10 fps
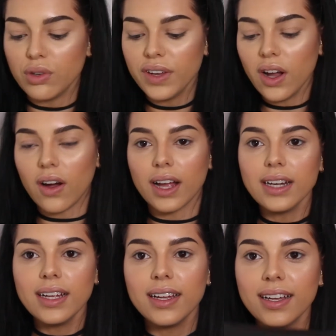moving on,
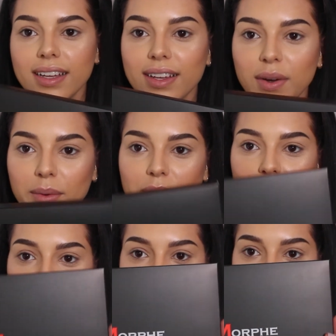we are
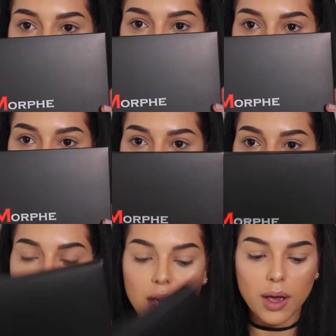going to be taking
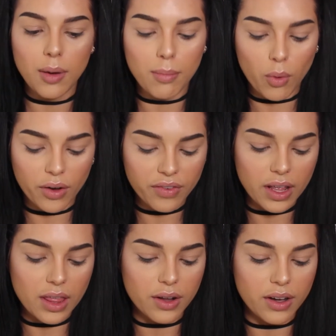the
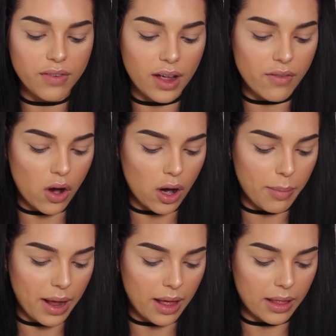Morphe
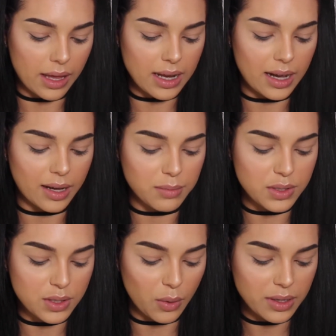35R palette and I am
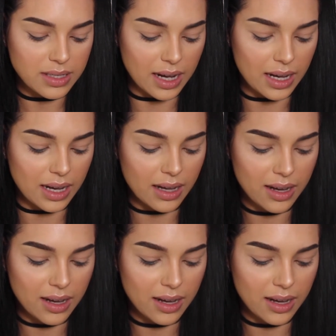so excited.